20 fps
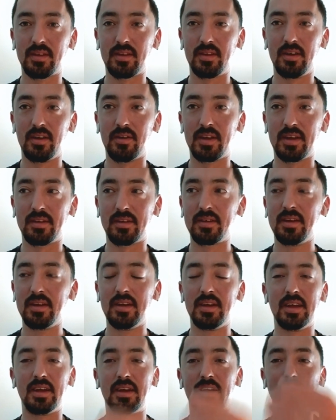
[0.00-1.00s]

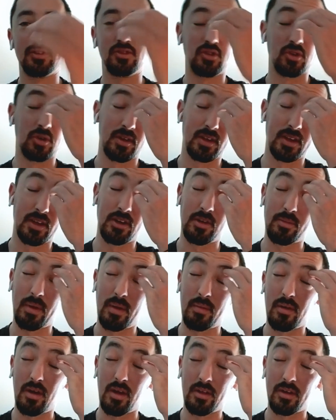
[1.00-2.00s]
he called
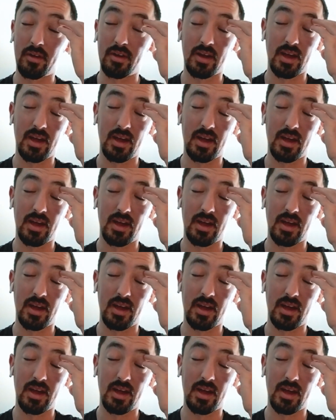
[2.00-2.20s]
my brother